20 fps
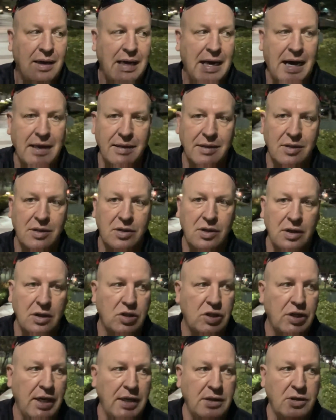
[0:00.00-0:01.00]
How this is going
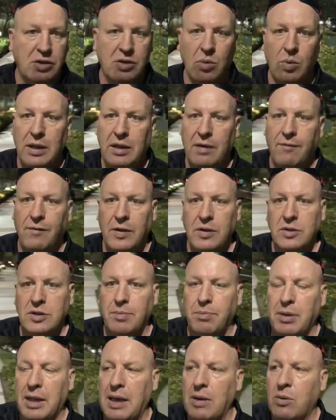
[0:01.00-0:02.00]
to change the way the food
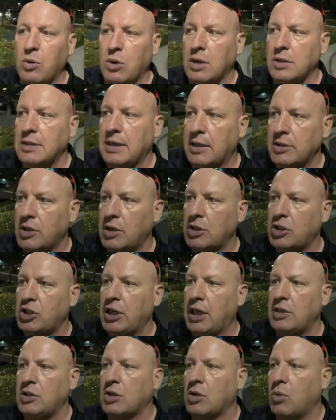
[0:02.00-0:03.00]
supply works, how it's going to
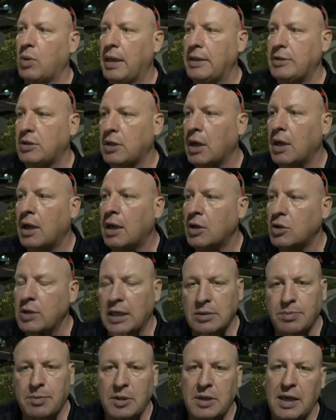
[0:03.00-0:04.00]
change the way
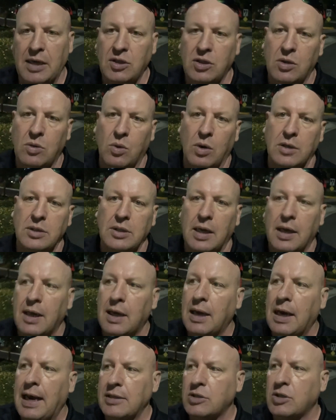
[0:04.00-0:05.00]
transportation works,
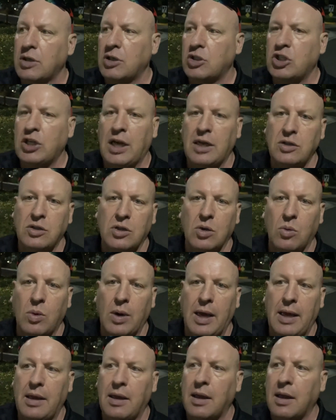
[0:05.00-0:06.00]
how it's going to change the
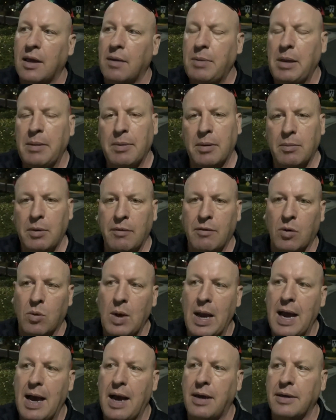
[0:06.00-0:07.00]
way people move
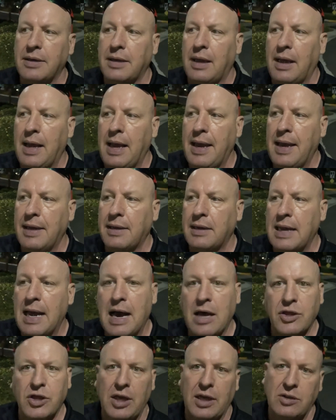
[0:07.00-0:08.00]
around and
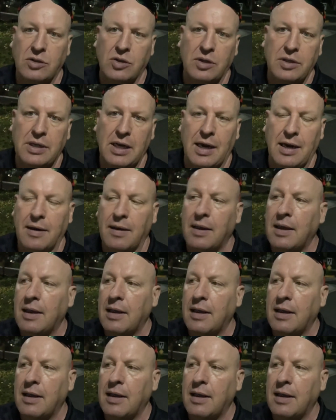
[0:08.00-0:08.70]
how things are done.